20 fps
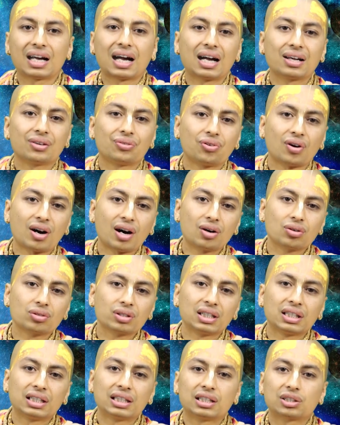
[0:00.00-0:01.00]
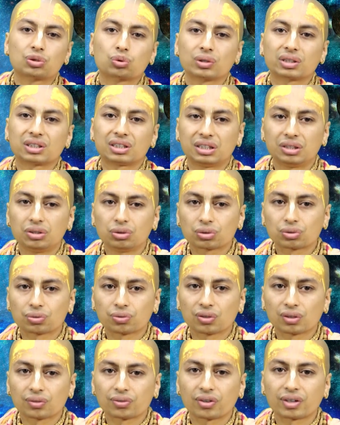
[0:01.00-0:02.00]
I found it was
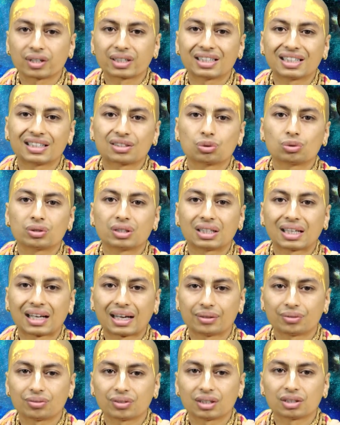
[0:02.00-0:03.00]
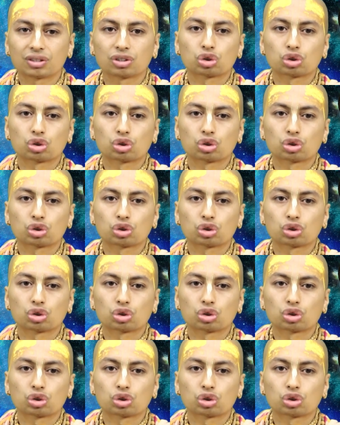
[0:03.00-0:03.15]
useful for day-to-day life.